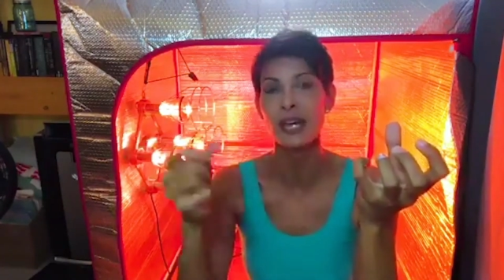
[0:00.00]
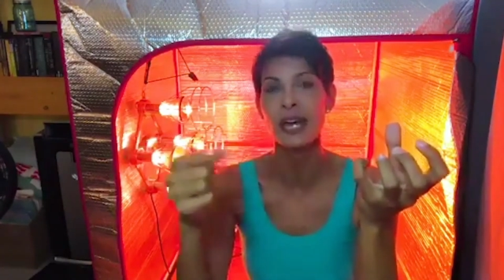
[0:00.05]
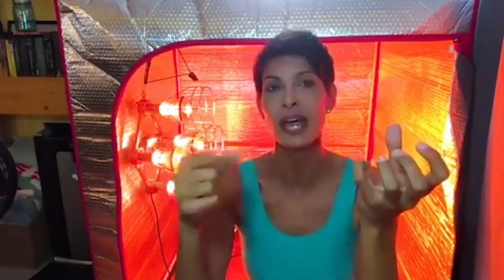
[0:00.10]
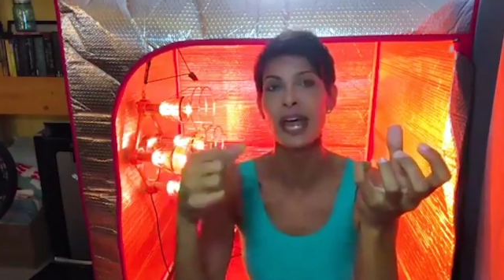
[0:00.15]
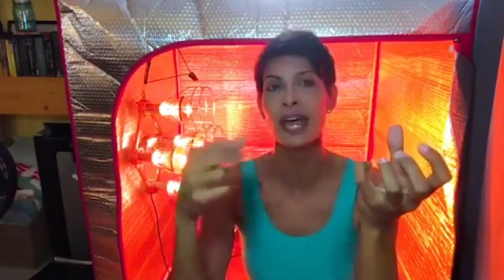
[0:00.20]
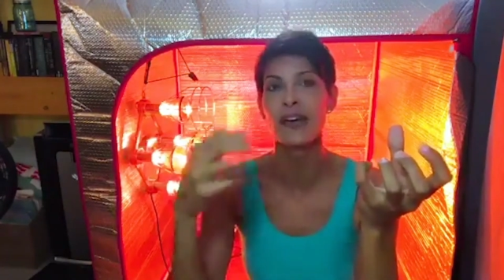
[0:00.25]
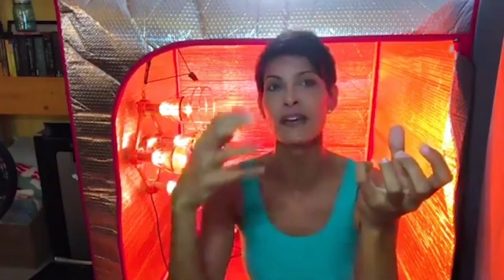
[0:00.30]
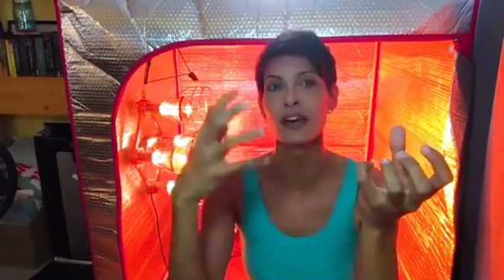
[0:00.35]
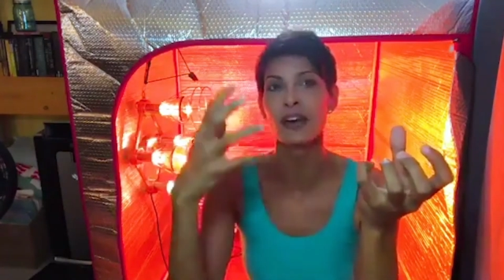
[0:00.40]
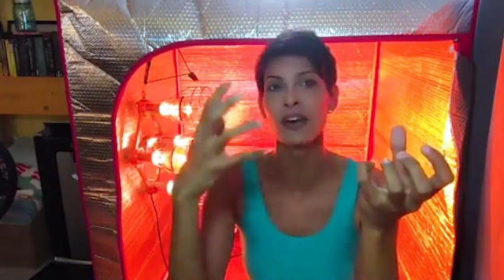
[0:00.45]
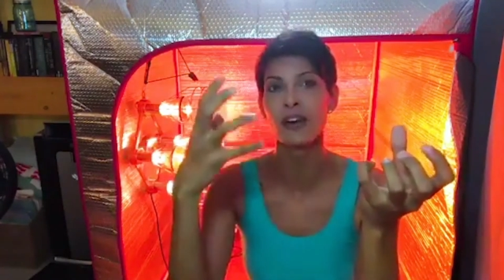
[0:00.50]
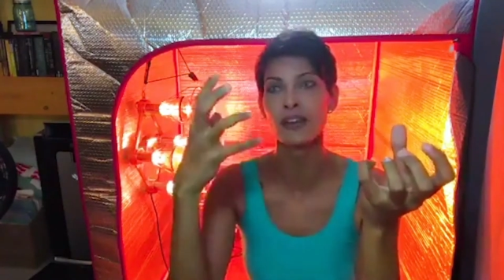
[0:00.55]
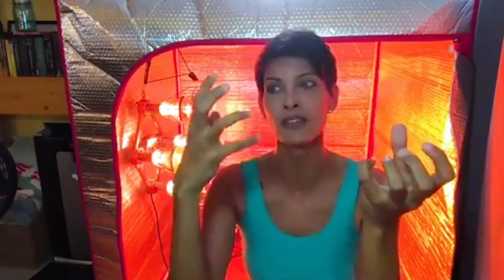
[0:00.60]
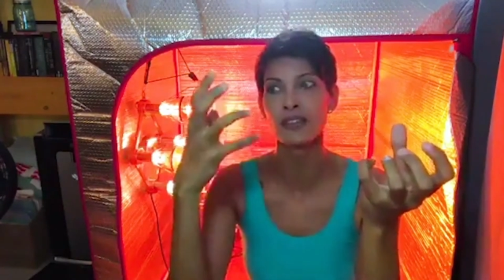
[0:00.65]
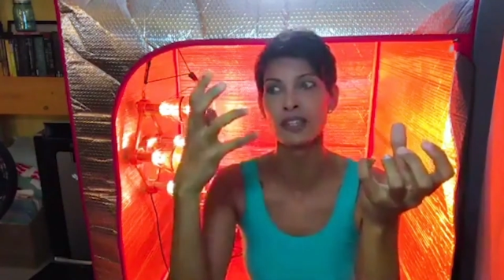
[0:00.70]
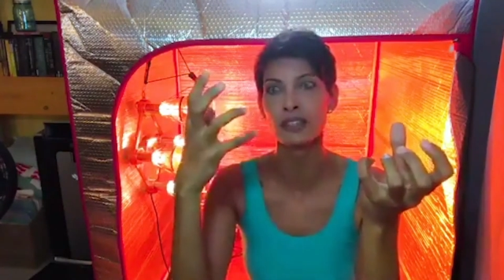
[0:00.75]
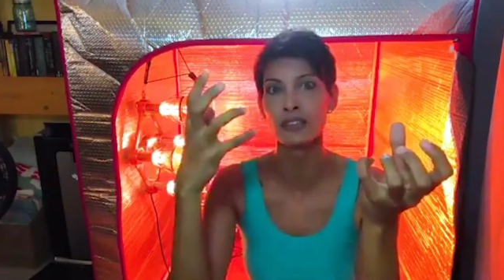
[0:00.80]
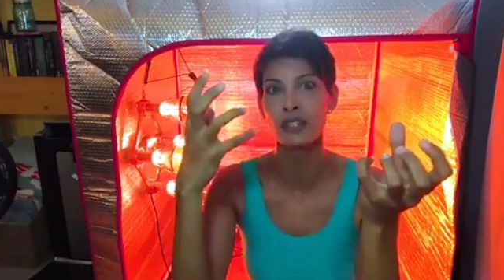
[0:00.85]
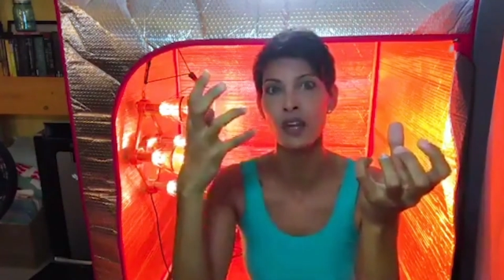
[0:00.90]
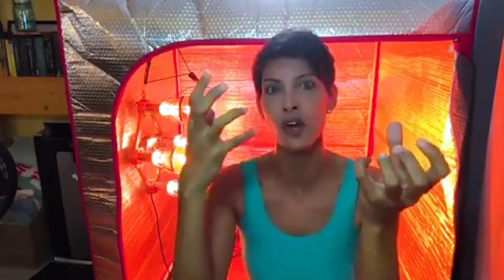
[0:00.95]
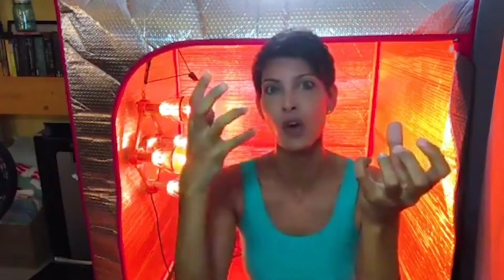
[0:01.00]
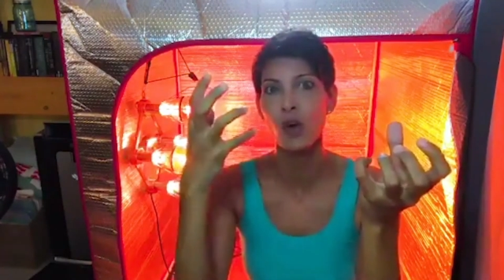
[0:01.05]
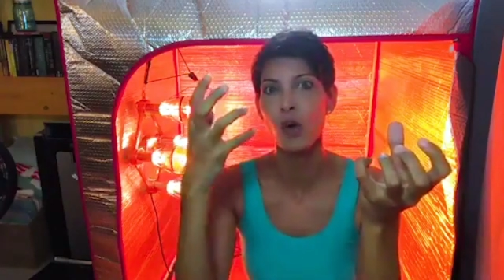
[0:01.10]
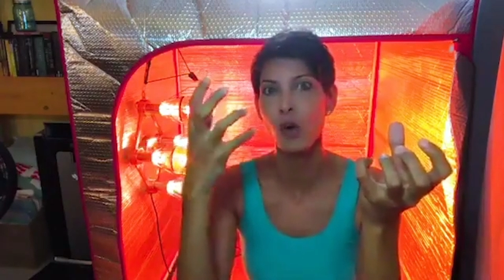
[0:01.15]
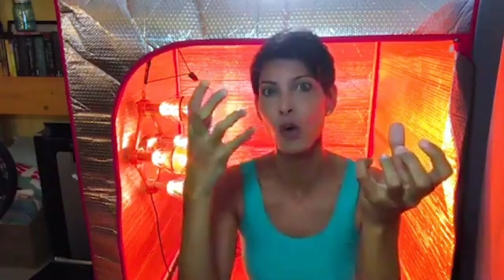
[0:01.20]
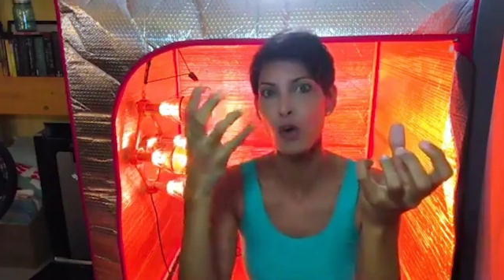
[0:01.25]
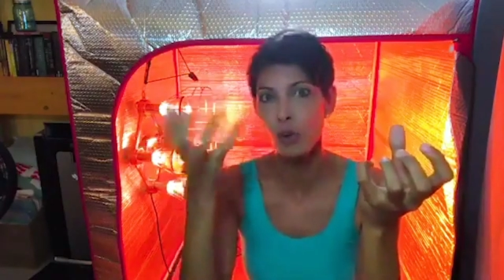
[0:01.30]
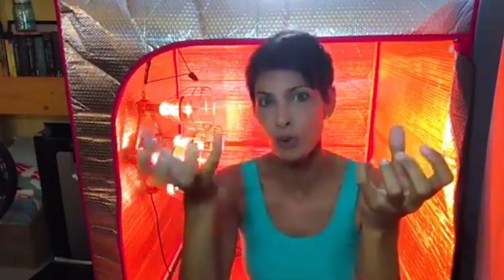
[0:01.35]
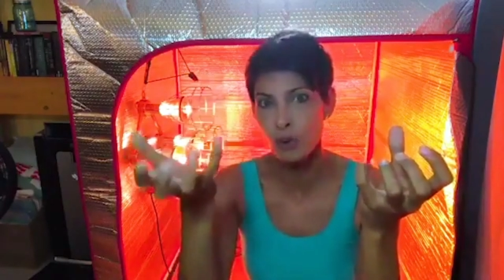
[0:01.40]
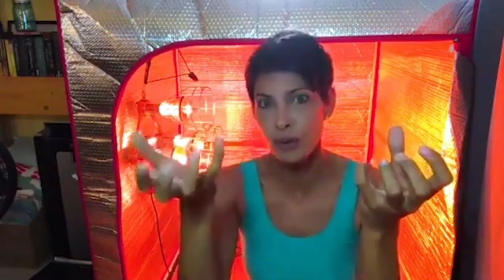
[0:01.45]
and there aren't these
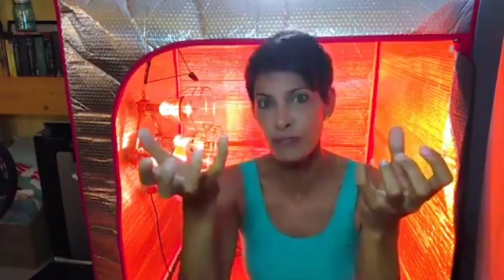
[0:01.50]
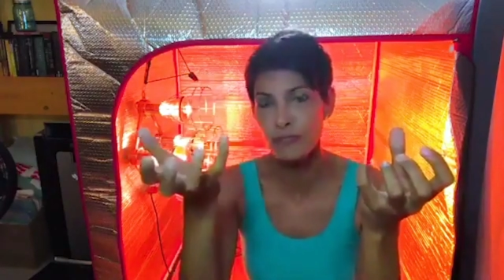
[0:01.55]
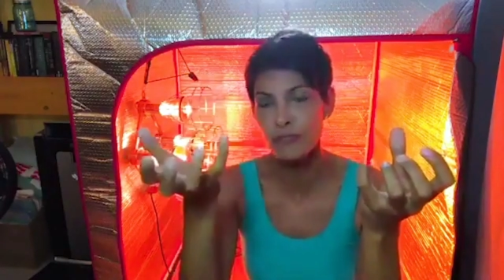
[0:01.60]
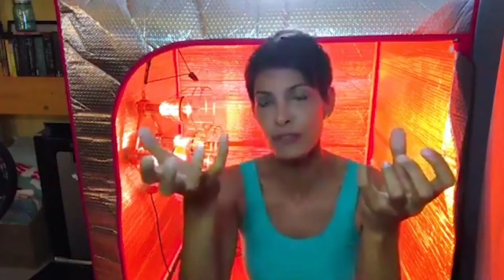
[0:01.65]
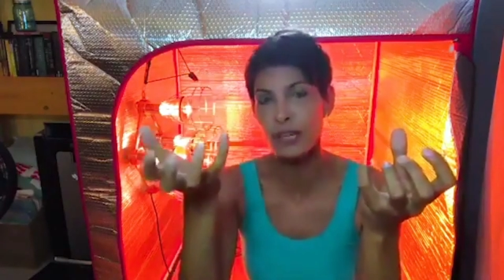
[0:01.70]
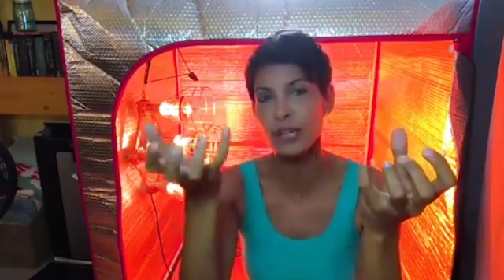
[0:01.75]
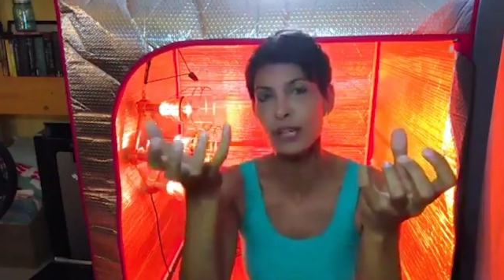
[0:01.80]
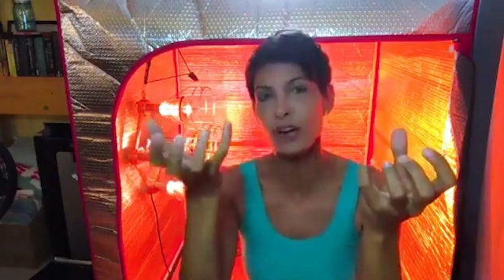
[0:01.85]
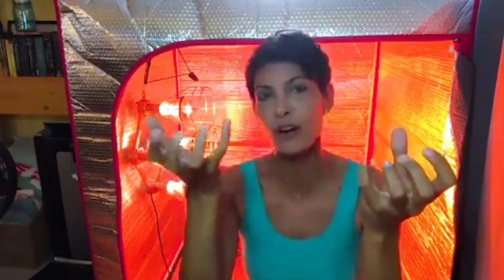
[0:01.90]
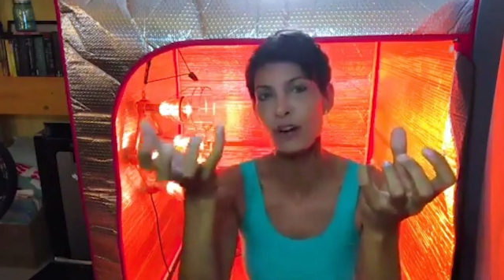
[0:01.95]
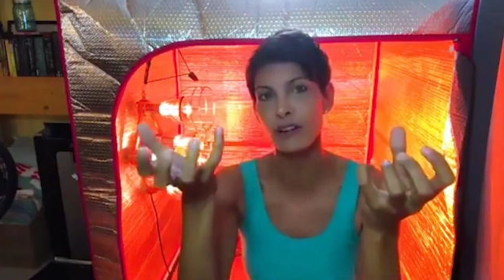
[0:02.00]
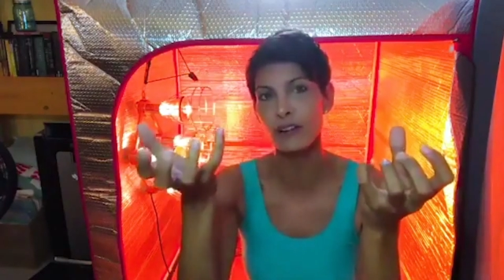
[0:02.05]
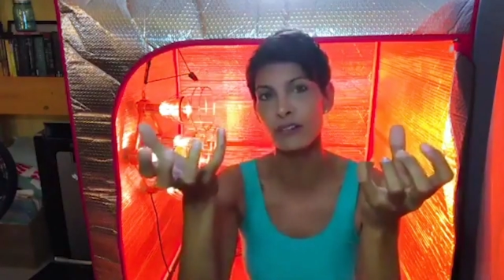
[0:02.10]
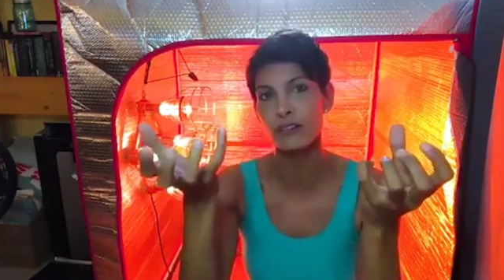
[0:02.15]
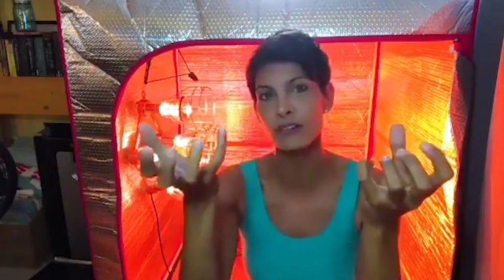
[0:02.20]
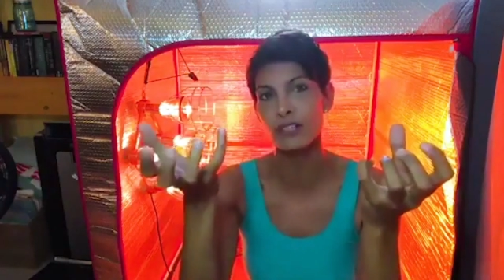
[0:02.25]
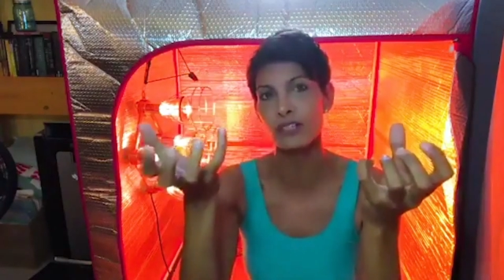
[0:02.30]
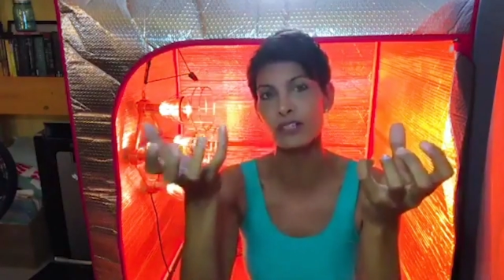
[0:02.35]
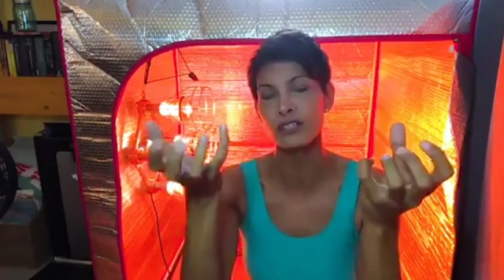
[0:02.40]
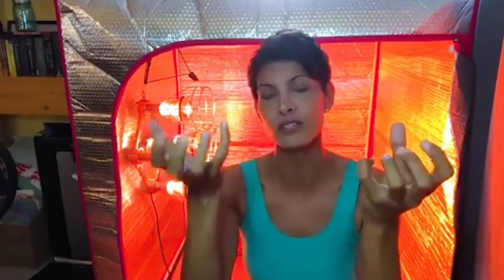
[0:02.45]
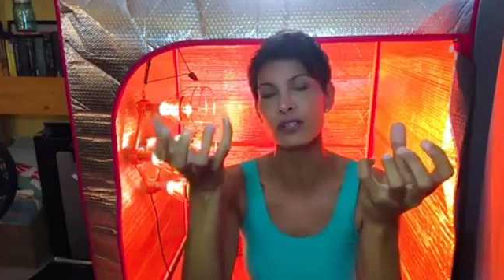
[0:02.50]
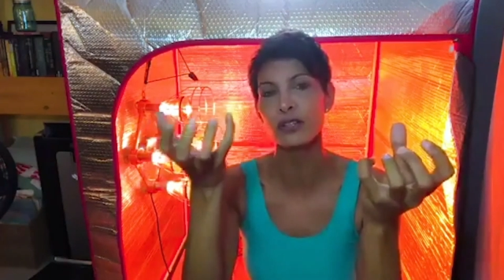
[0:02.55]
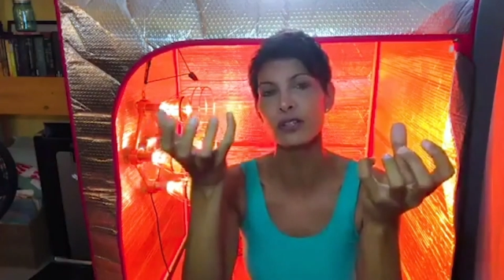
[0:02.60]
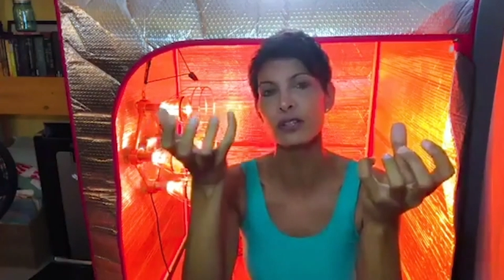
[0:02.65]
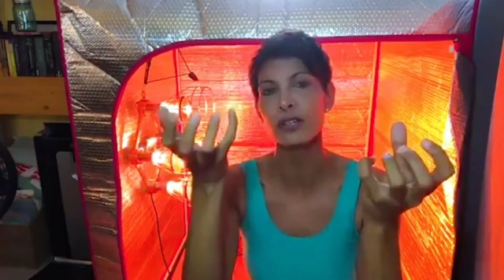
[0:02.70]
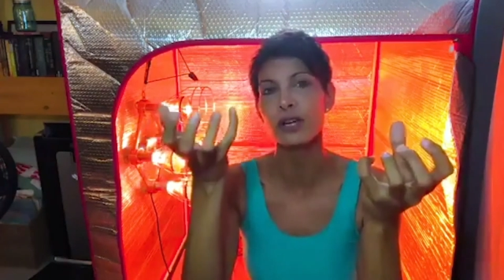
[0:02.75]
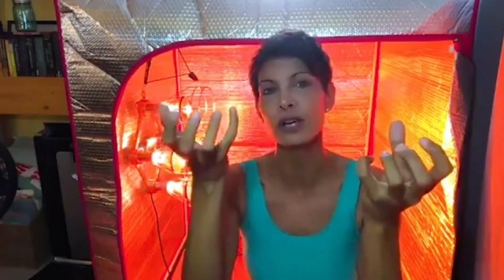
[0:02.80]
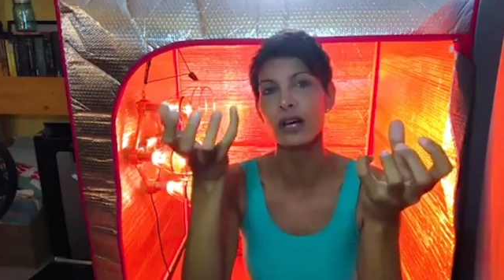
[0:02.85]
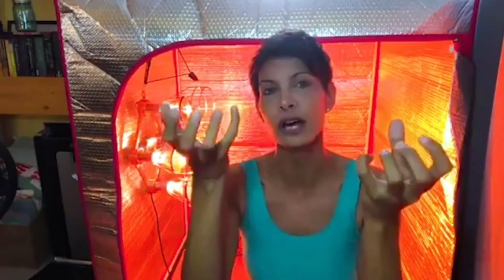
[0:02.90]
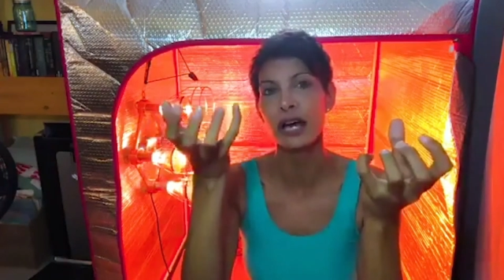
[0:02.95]
horrific artificial